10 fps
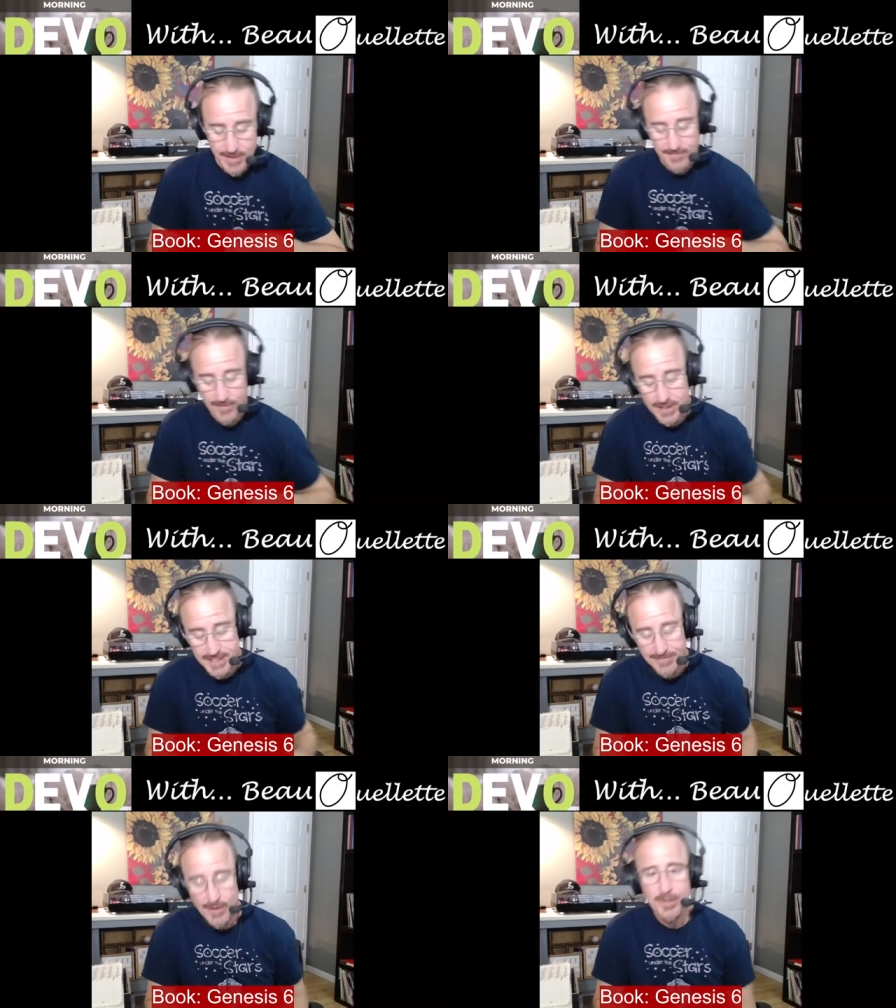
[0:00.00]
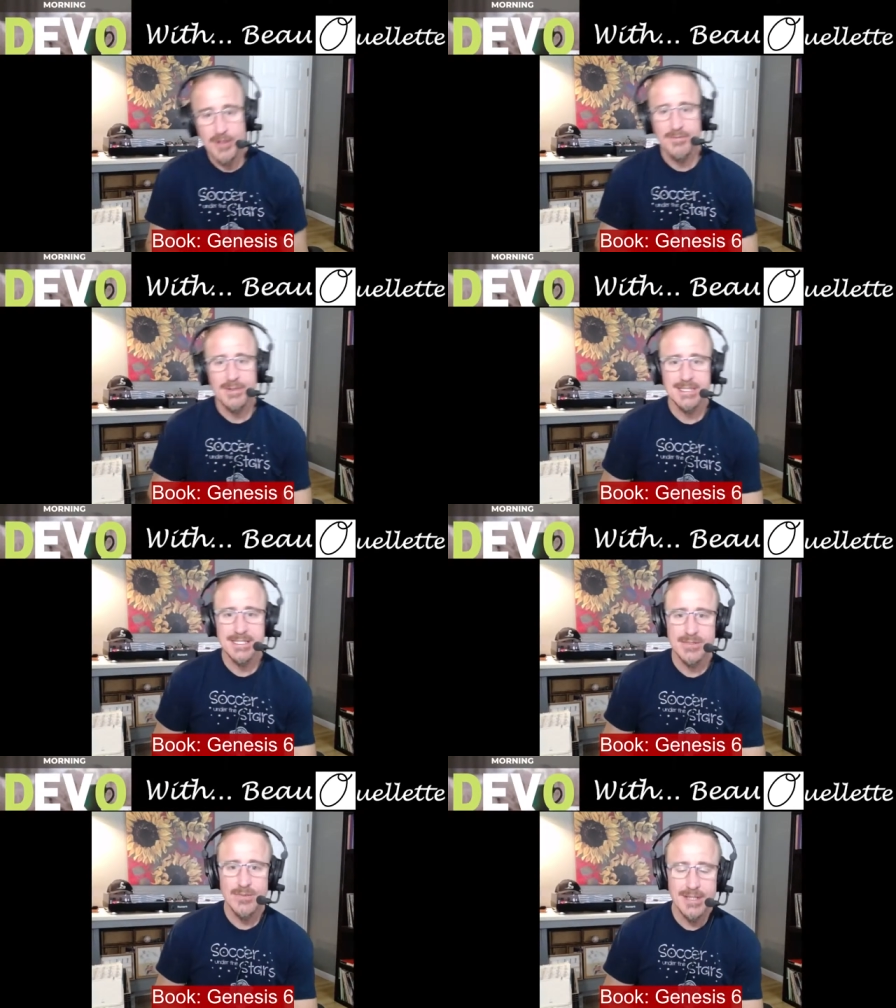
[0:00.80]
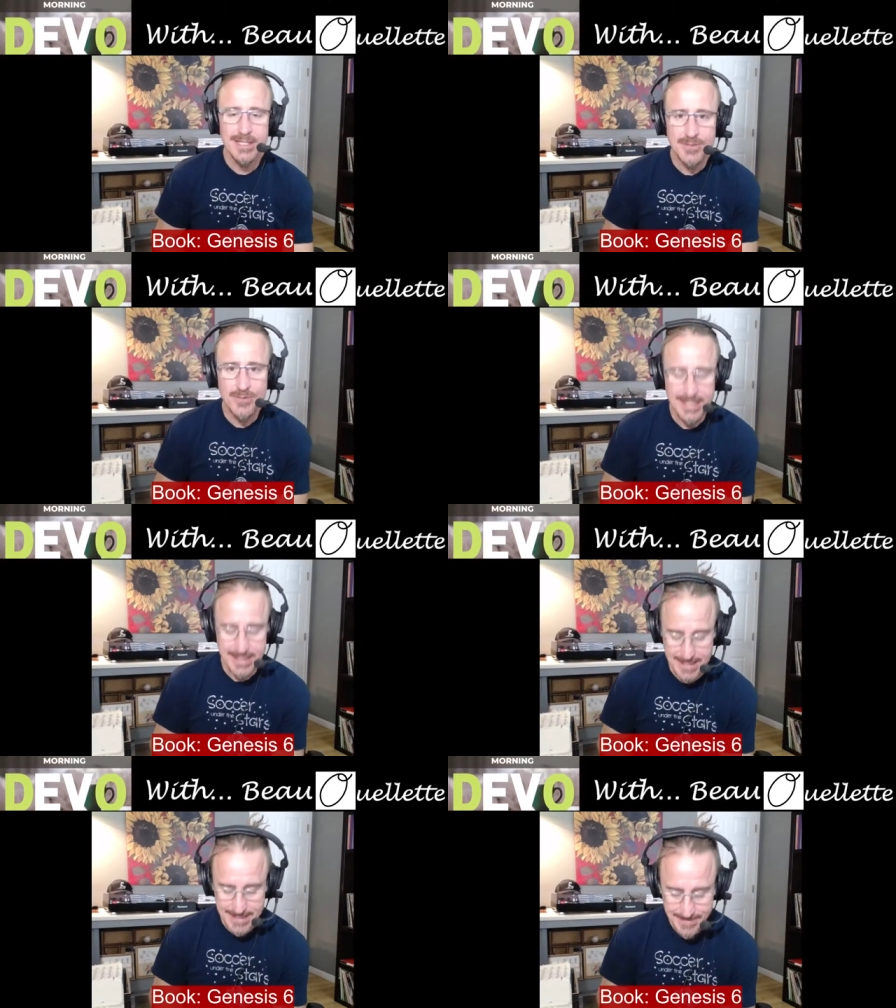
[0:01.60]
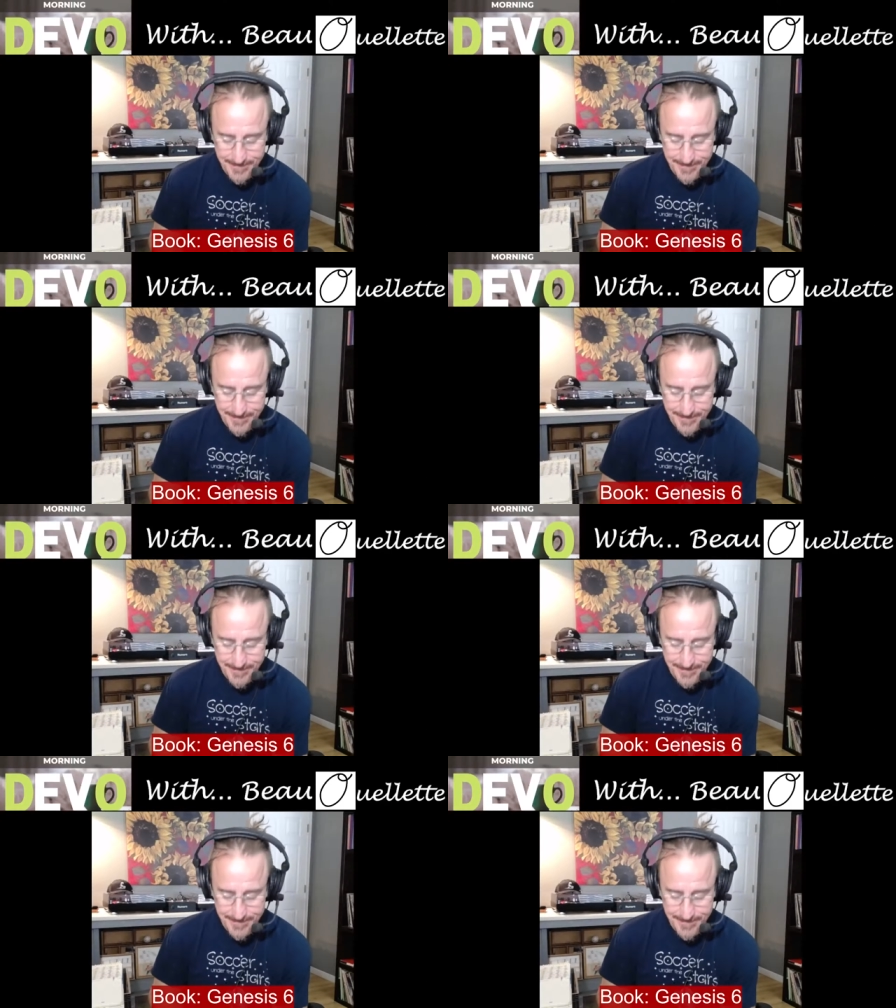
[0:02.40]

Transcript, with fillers: For our Devo purposes, let's read this.